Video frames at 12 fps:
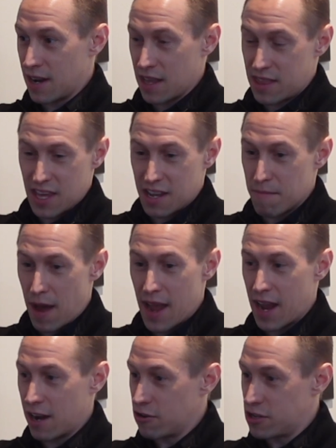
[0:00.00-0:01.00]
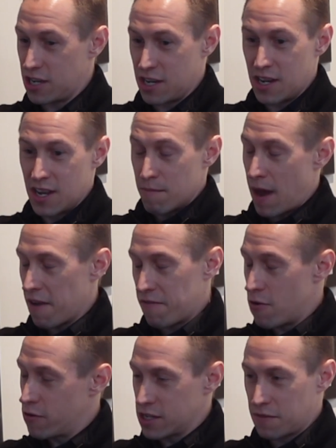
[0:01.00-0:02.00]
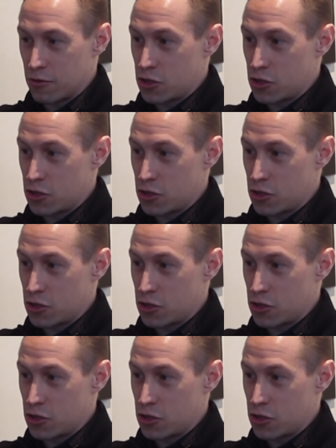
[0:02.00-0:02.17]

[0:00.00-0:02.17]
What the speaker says: and I think my energy and my focus